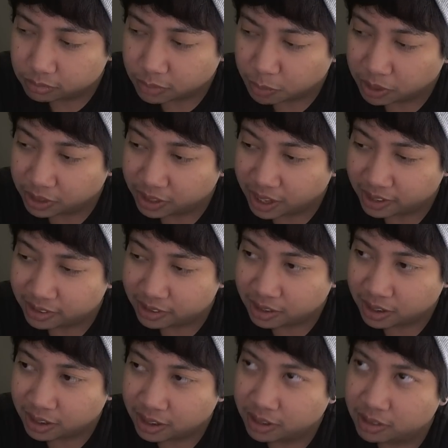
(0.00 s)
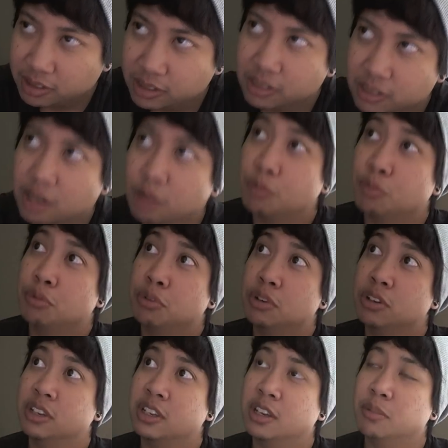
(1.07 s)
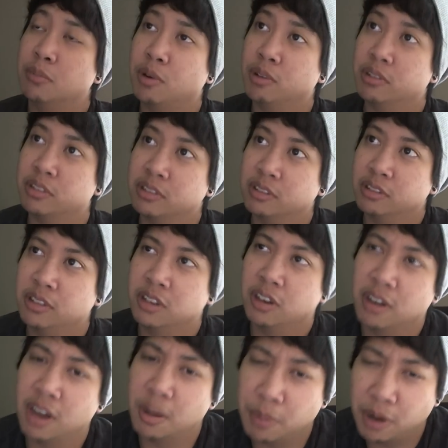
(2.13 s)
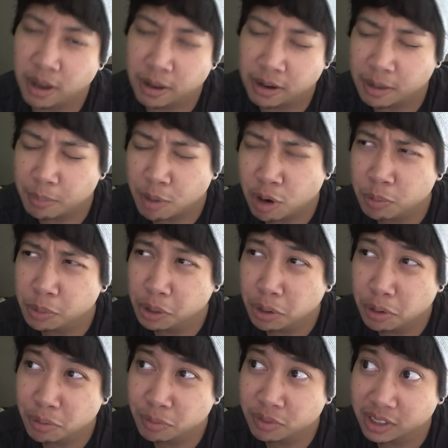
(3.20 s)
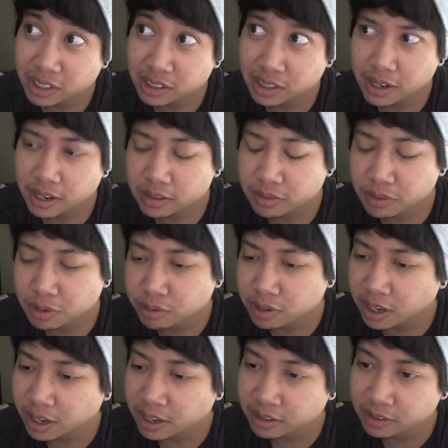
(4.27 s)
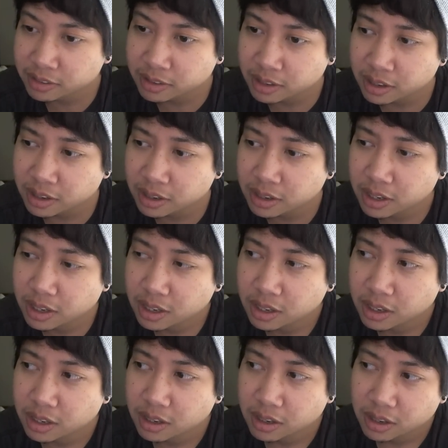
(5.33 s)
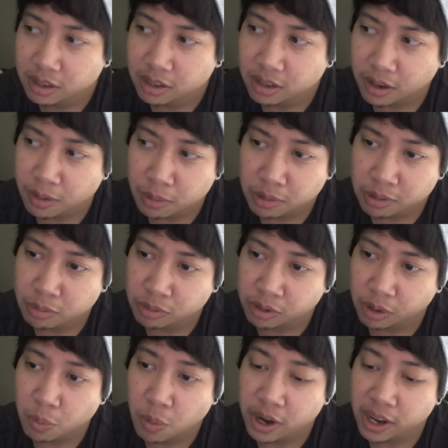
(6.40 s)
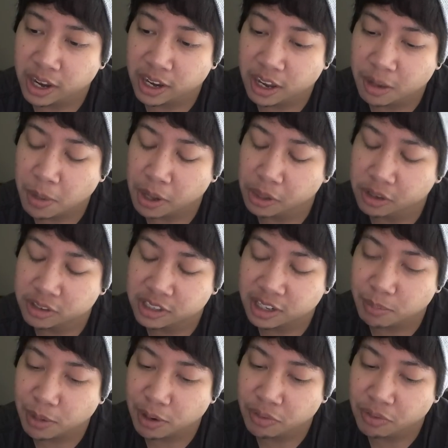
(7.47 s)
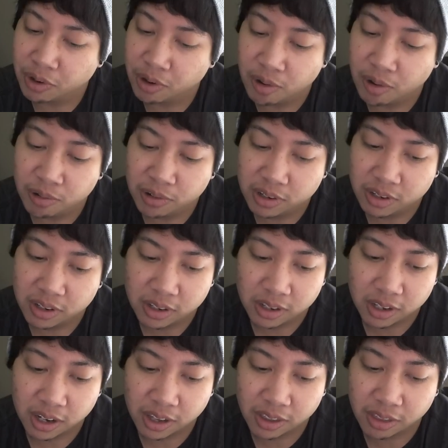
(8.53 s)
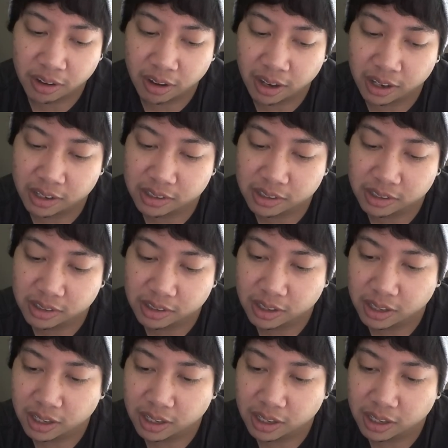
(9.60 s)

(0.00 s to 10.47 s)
I mean, last night I just got really emotional, and I'm home alone for like the next few days, and I mean, it was like 1 a.m. I looked at my phone and I thought,